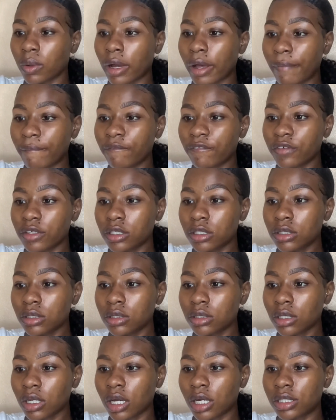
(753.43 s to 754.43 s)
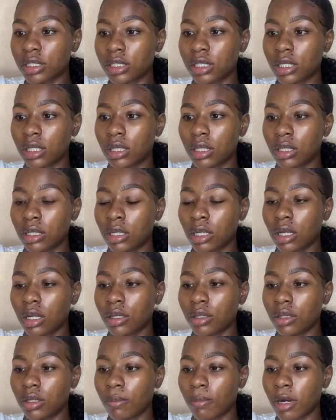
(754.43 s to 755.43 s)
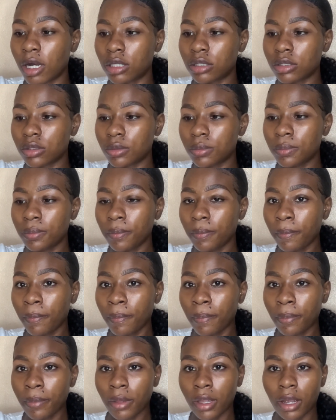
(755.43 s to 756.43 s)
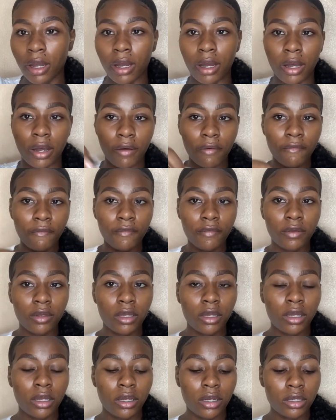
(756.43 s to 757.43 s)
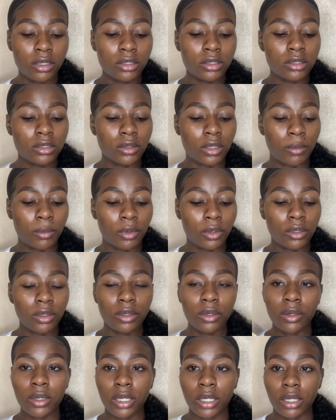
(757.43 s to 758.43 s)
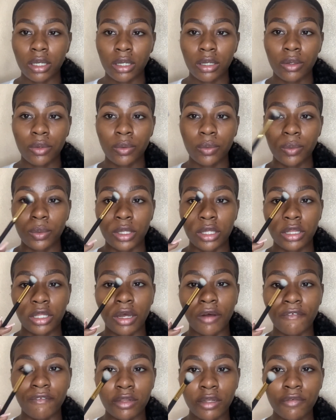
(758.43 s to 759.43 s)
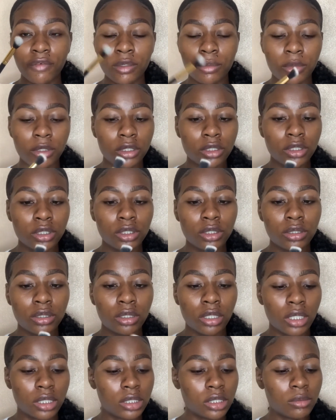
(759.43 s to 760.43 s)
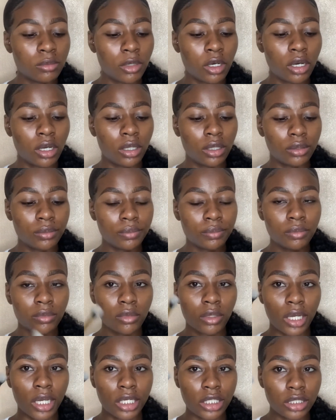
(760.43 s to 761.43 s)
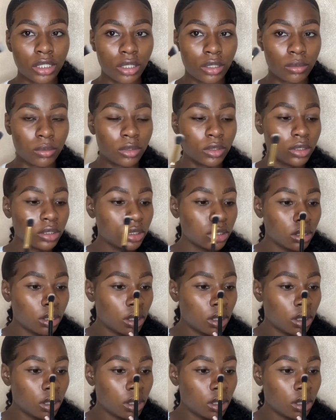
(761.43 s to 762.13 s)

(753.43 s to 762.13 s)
I'm finished concealing the bottom half. So I'm gonna go ahead with a fluffy brush, a small eyeshadow brush,